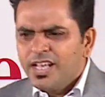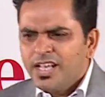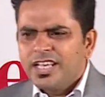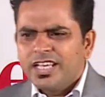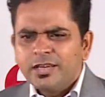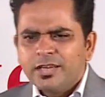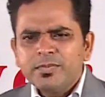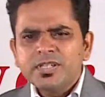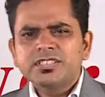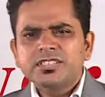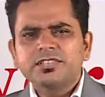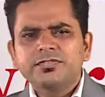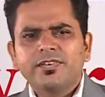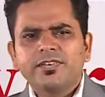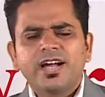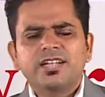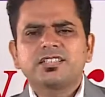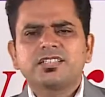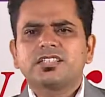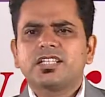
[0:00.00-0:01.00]

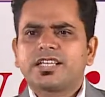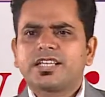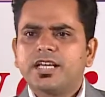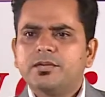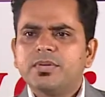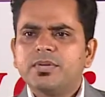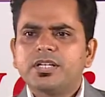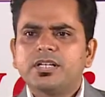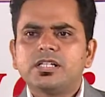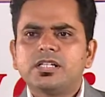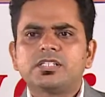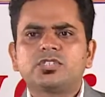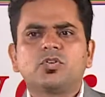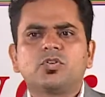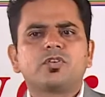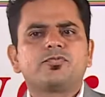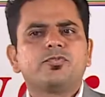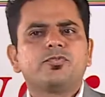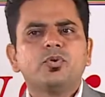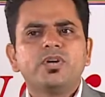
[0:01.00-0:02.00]
Emulsifiers are the chemicals or
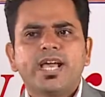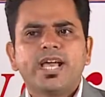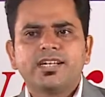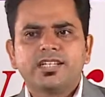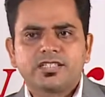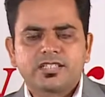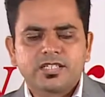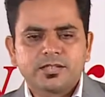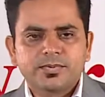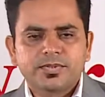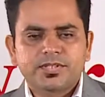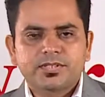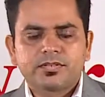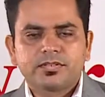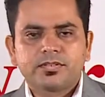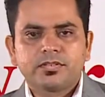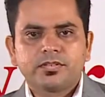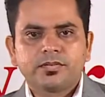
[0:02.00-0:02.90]
food additives